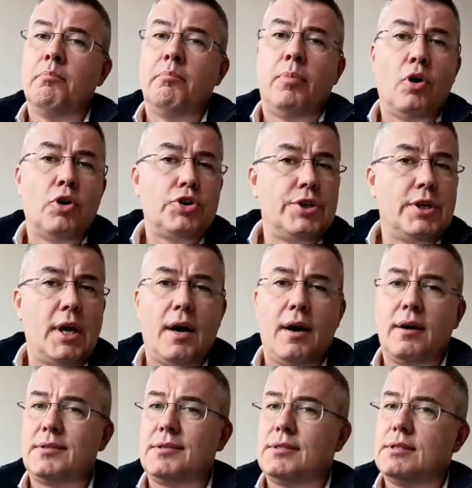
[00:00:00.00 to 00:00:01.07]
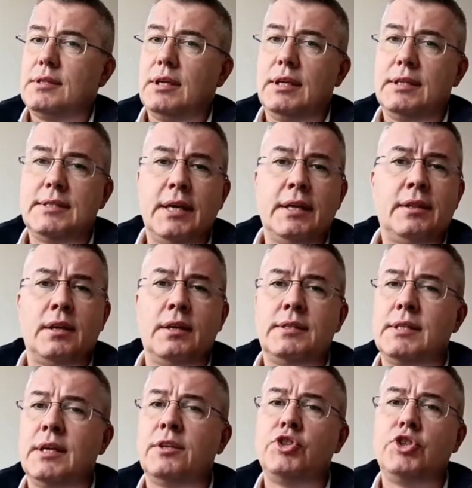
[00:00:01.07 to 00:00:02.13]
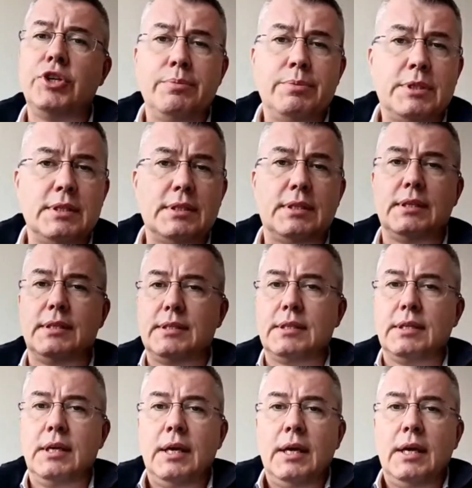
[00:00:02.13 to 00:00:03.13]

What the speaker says: Bosniaks, etc., etc., Gypsies,